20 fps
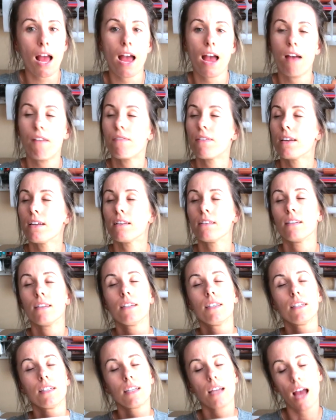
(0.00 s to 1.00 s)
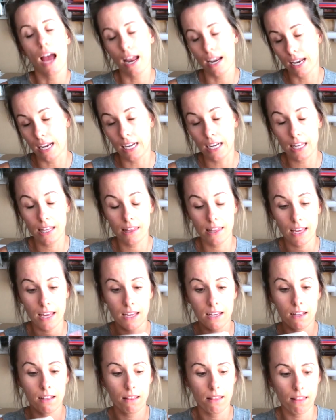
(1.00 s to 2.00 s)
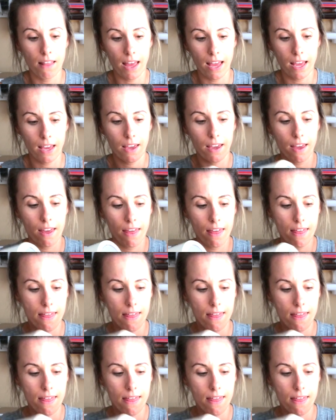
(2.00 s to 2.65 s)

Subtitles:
I haven't had anything like